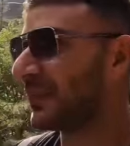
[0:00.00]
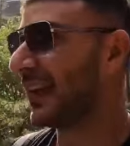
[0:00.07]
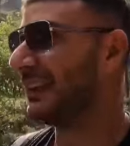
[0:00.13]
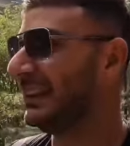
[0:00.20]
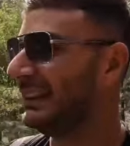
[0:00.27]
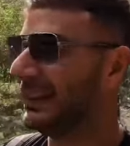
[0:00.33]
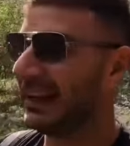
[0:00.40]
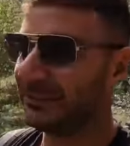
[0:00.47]

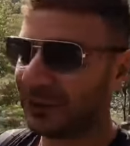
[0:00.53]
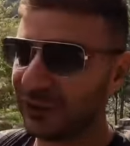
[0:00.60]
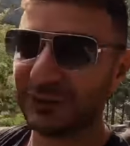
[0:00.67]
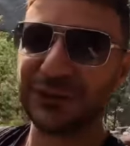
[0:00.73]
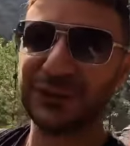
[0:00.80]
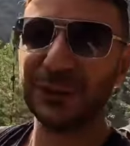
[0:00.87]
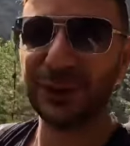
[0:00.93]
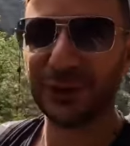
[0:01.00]
and they name their
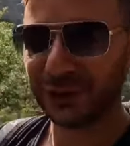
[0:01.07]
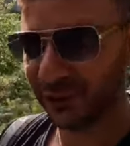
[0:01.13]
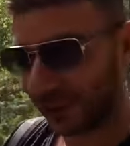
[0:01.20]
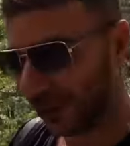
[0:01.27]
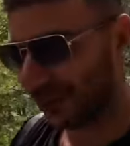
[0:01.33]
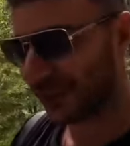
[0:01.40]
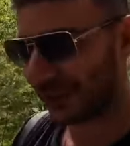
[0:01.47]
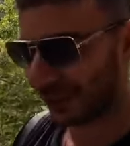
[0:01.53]
resorts or
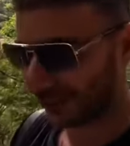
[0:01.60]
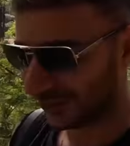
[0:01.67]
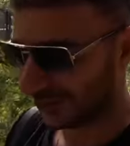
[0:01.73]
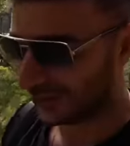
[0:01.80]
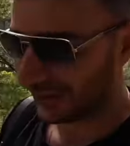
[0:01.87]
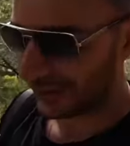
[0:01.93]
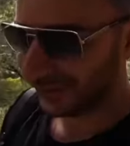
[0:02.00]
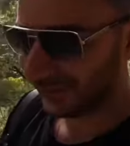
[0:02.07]
hotels the
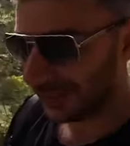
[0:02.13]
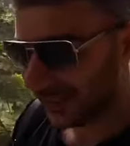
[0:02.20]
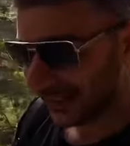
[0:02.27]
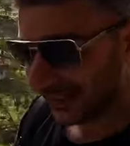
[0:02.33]
same.